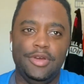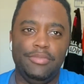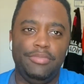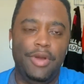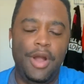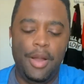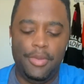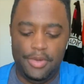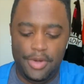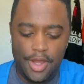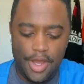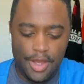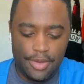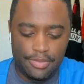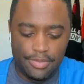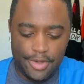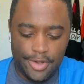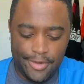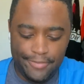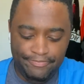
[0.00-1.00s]
Probably not,
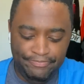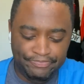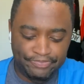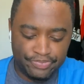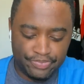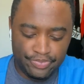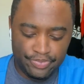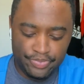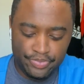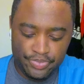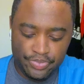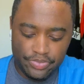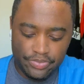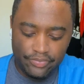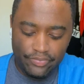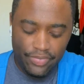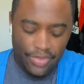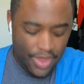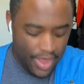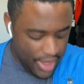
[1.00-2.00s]
but
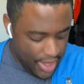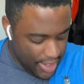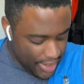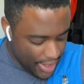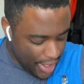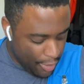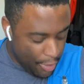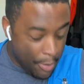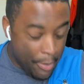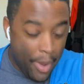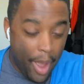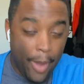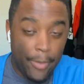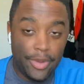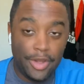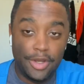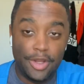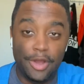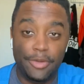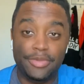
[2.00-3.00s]
he kind of reminded me
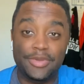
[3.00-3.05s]
of them.